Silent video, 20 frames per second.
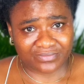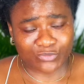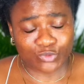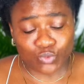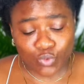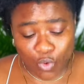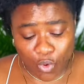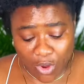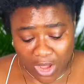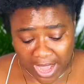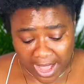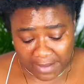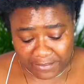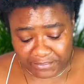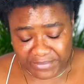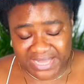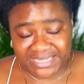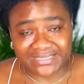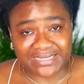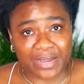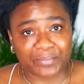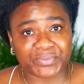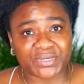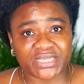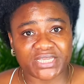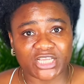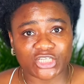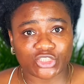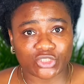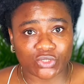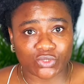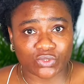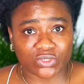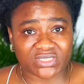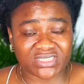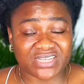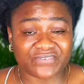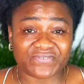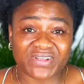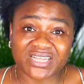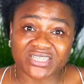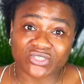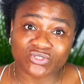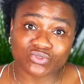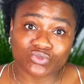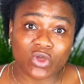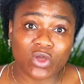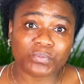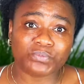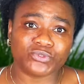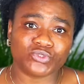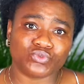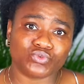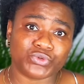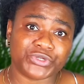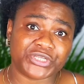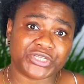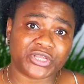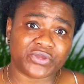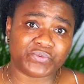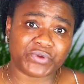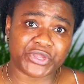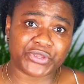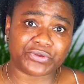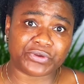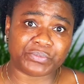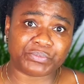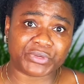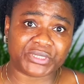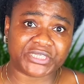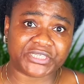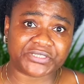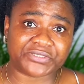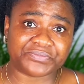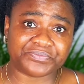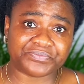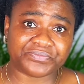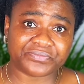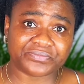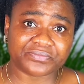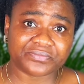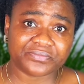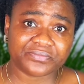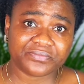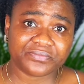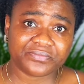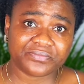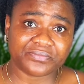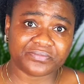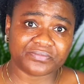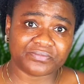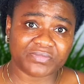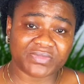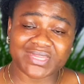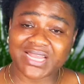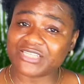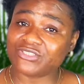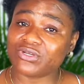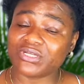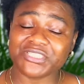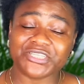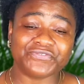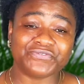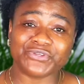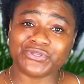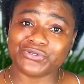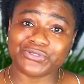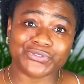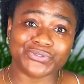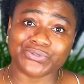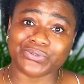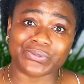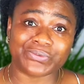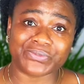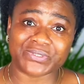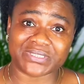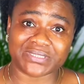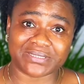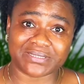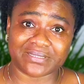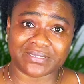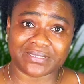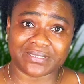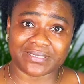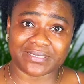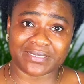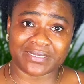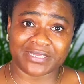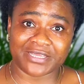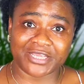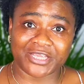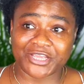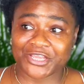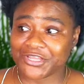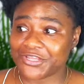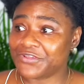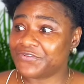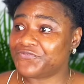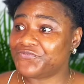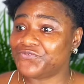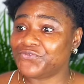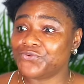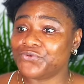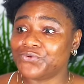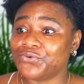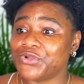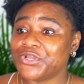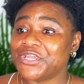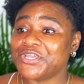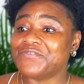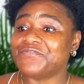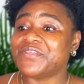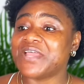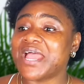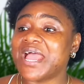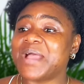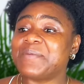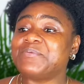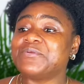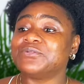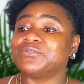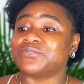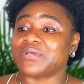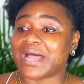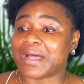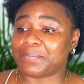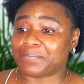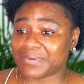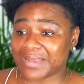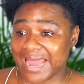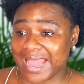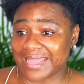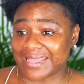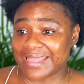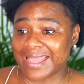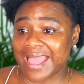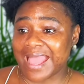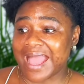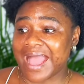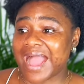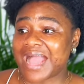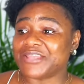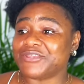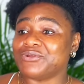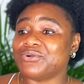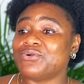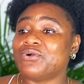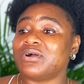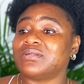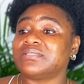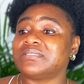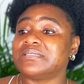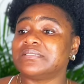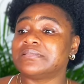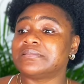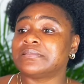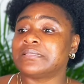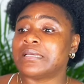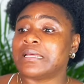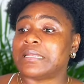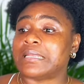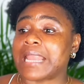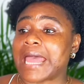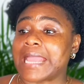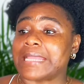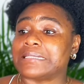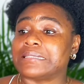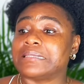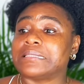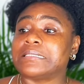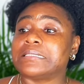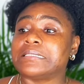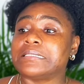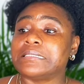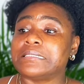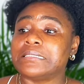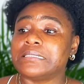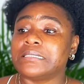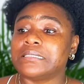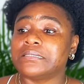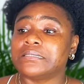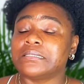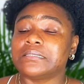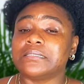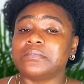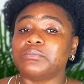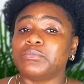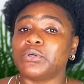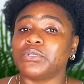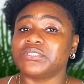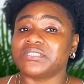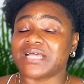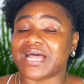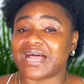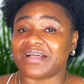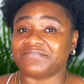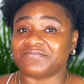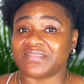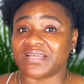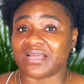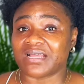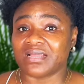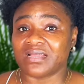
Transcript: Go and make the application yourself and stop throwing away your money. They're just giving you stories. If they help you to apply and you got it like three months after,